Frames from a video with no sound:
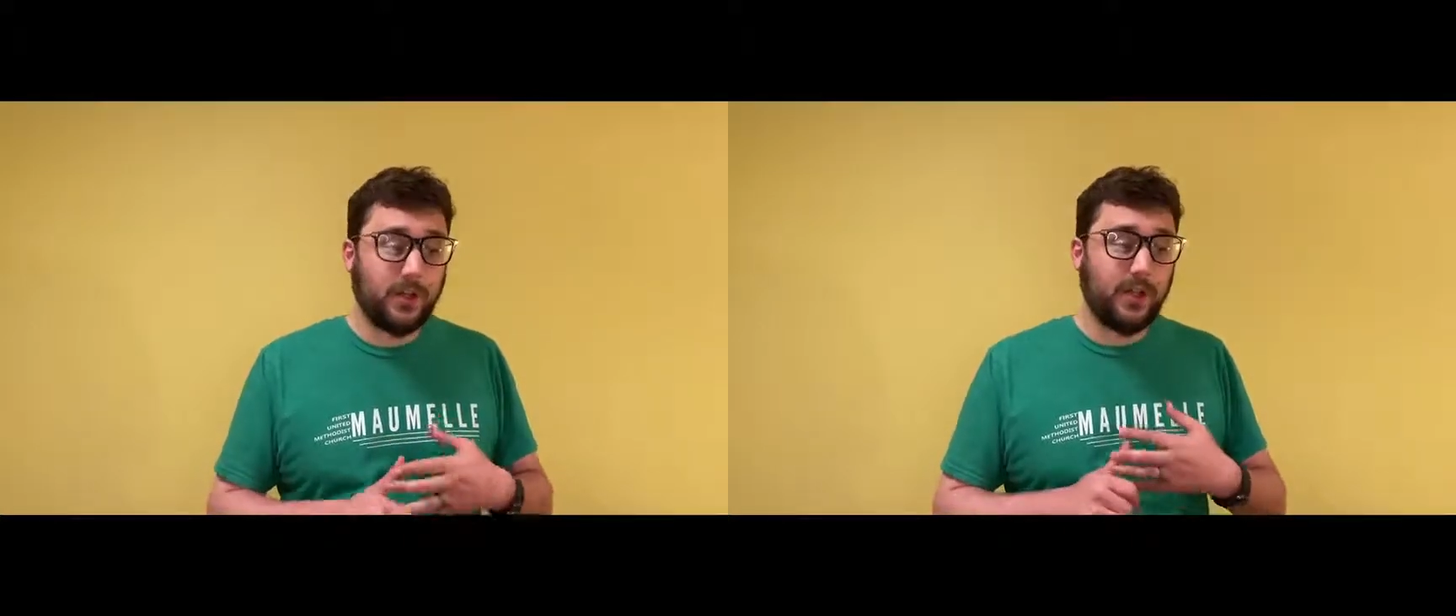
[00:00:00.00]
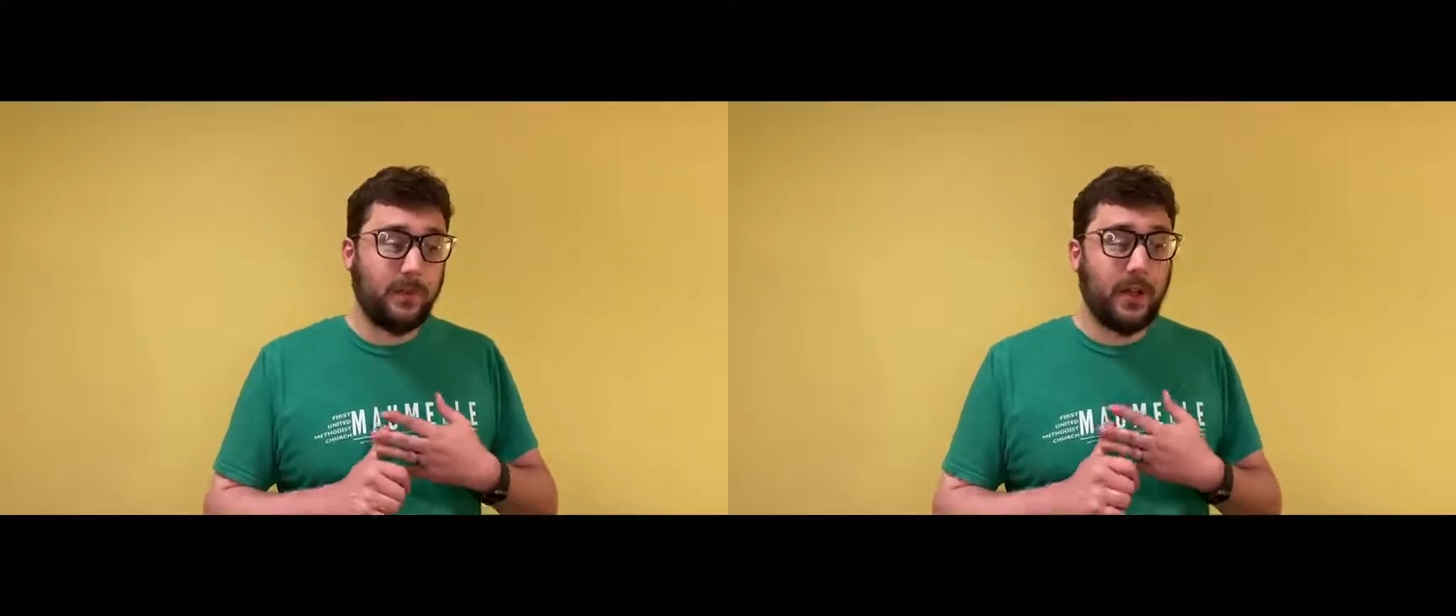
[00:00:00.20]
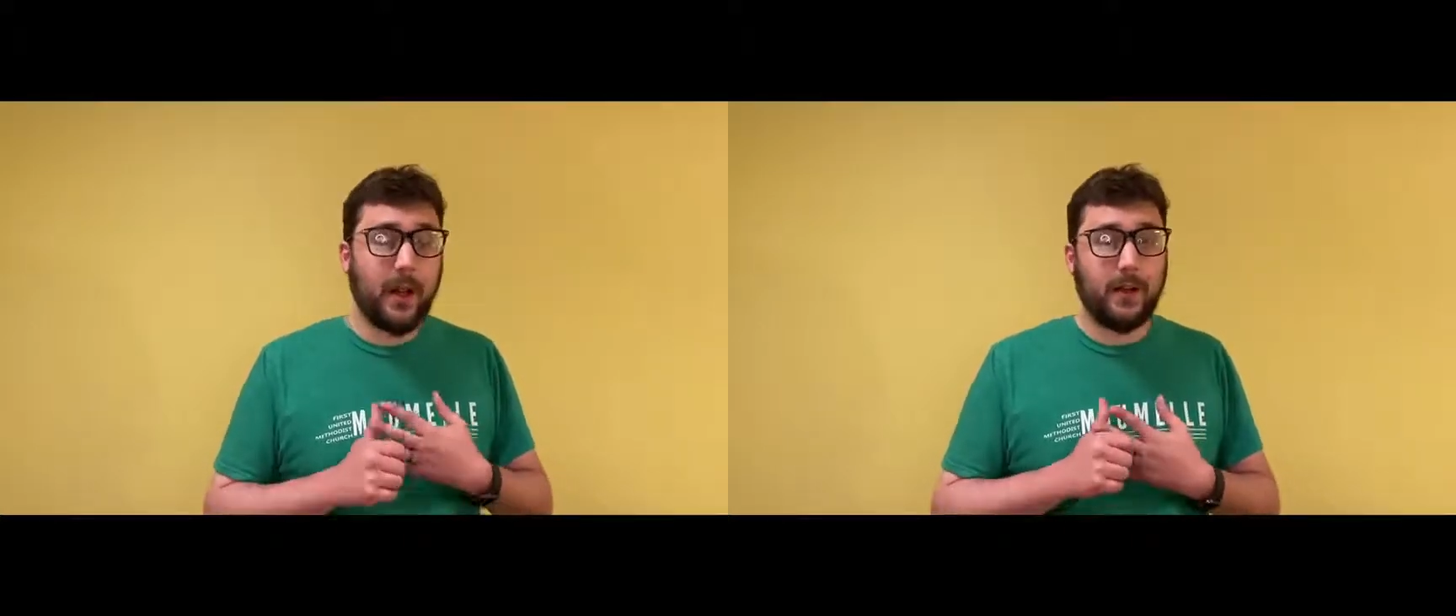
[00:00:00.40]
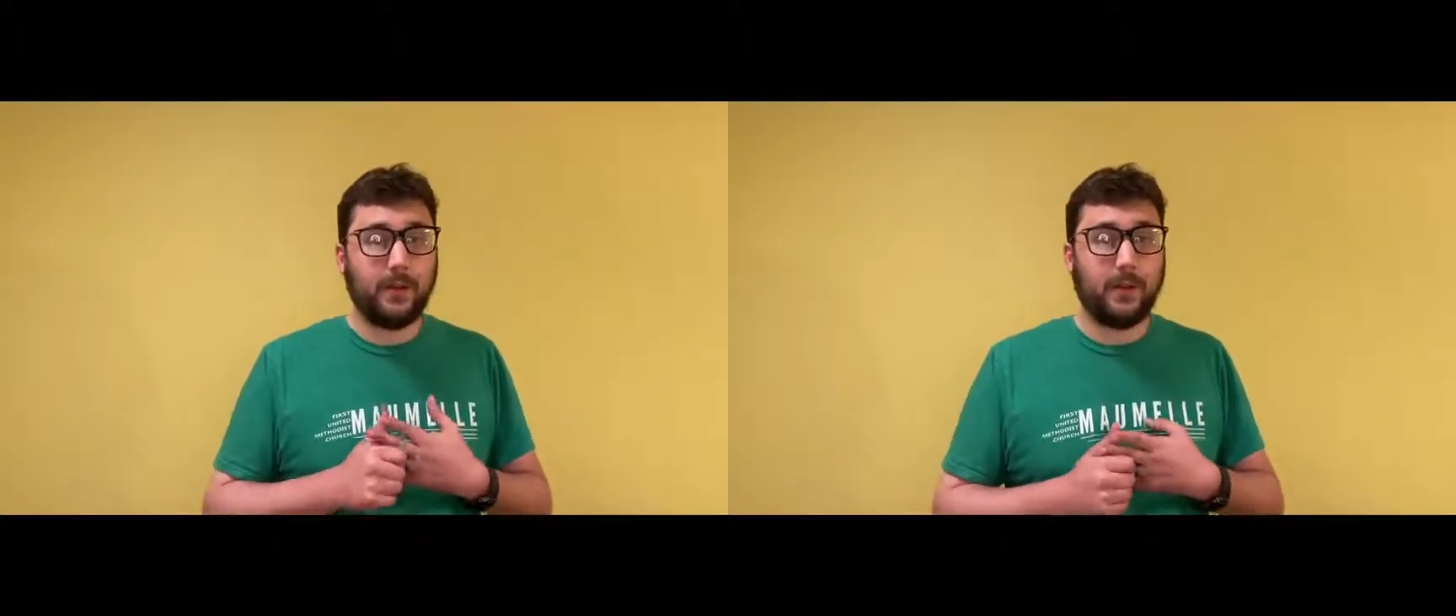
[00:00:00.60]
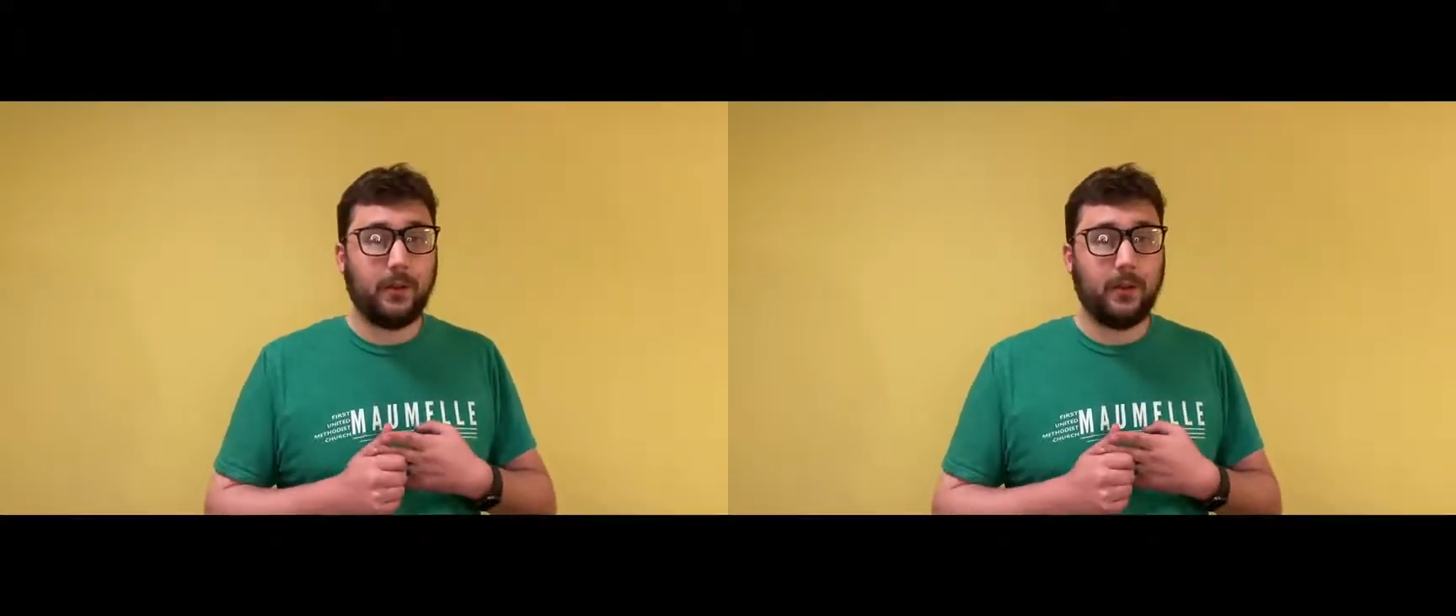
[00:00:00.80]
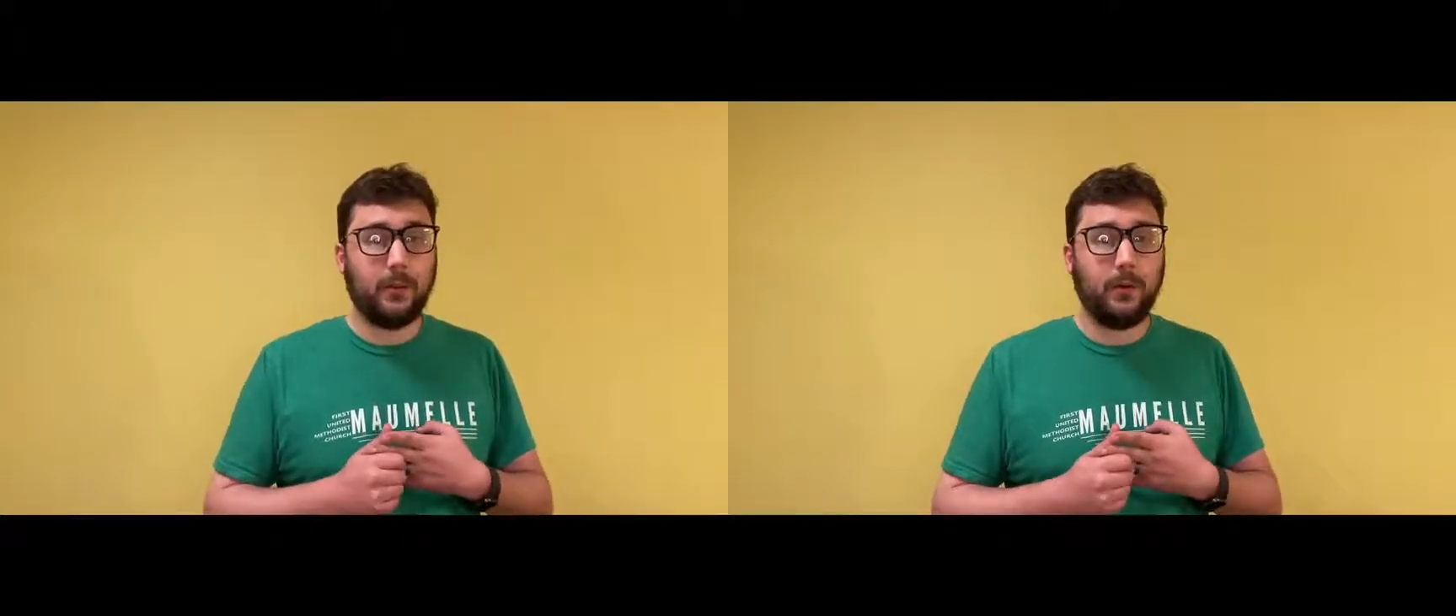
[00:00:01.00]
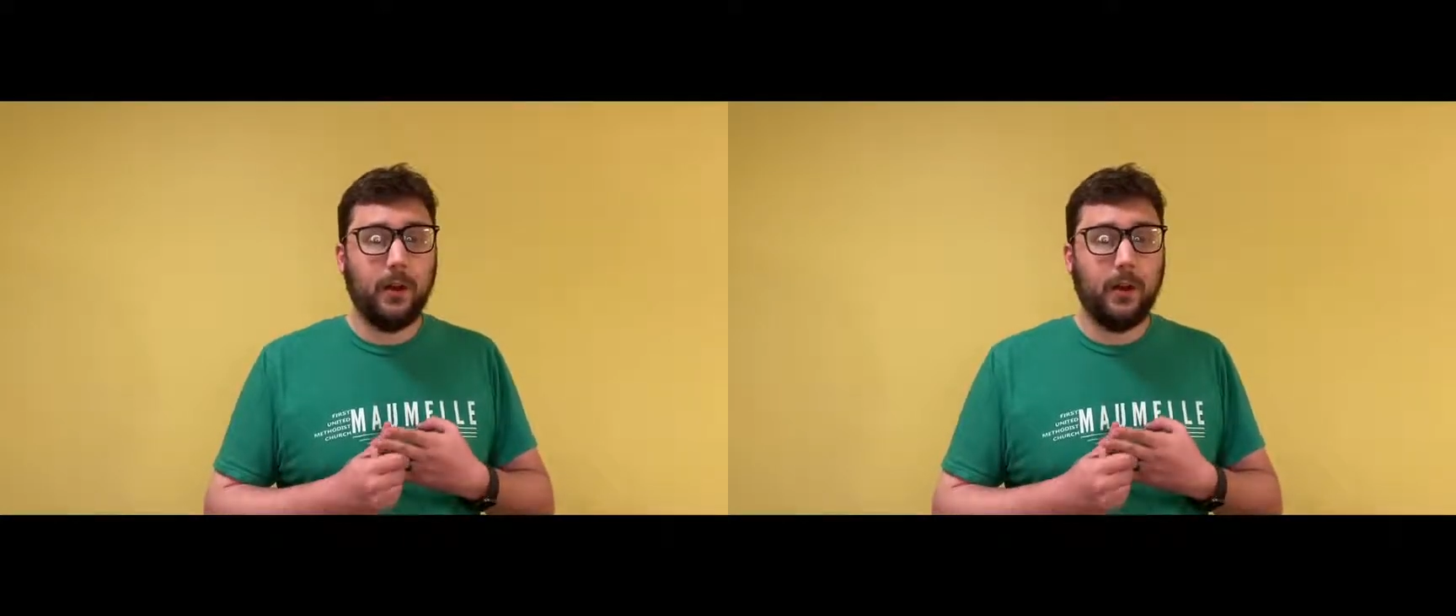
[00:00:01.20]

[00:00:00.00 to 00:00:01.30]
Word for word: She may ask you